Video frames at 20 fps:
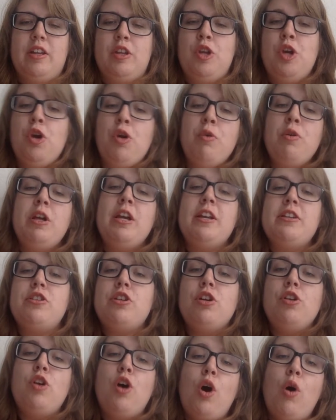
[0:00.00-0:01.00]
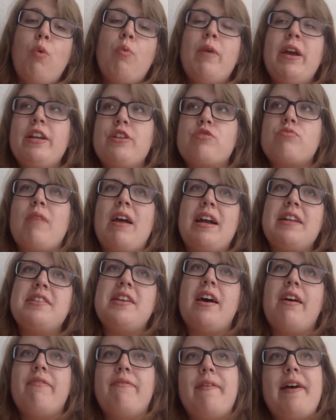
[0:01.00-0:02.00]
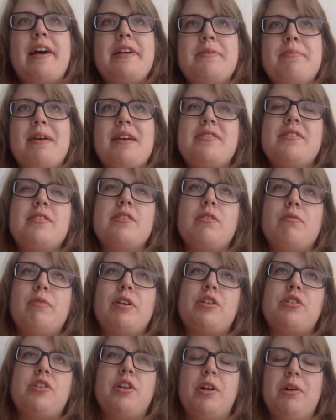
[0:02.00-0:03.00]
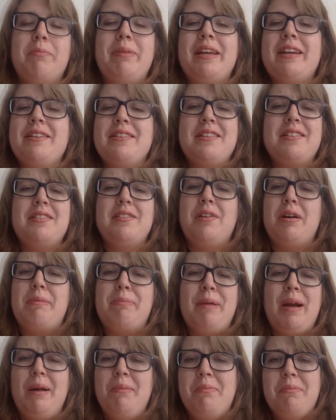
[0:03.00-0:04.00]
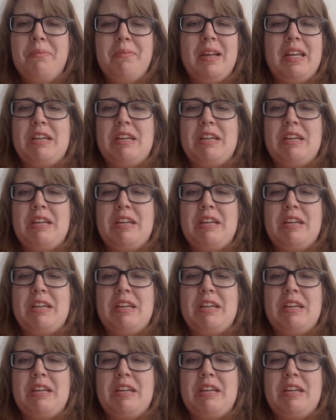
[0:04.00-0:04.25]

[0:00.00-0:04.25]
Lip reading: you need to know which rides have fast passes and which don't, because it's no problem.